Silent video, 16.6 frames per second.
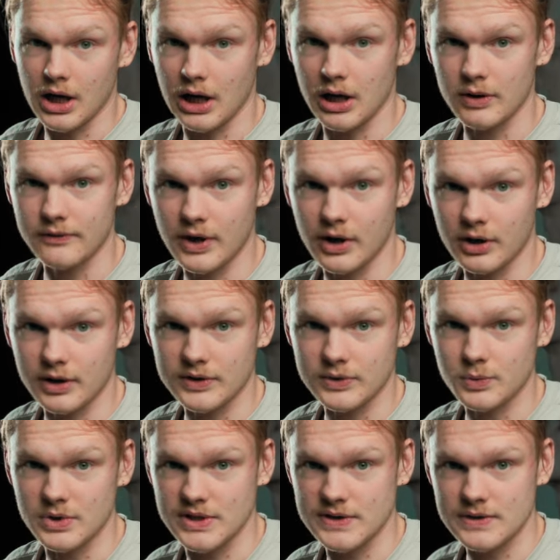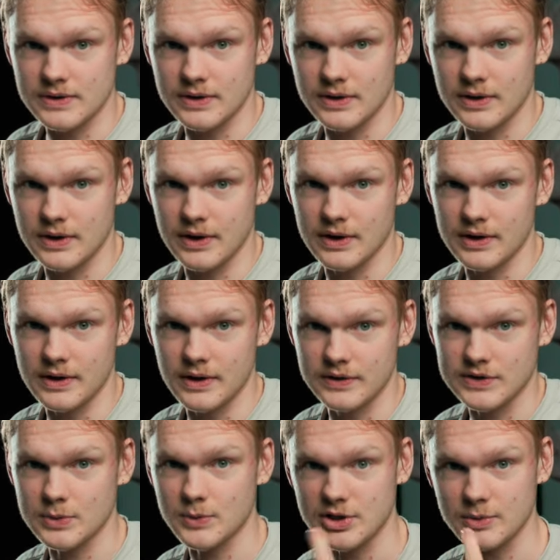I love Arca Swiss.
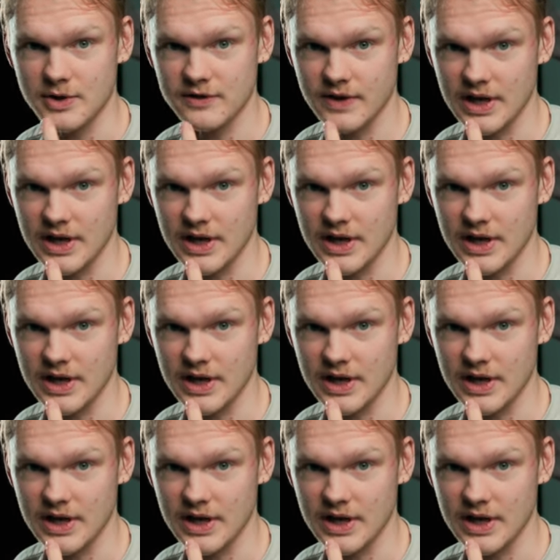Zoom into my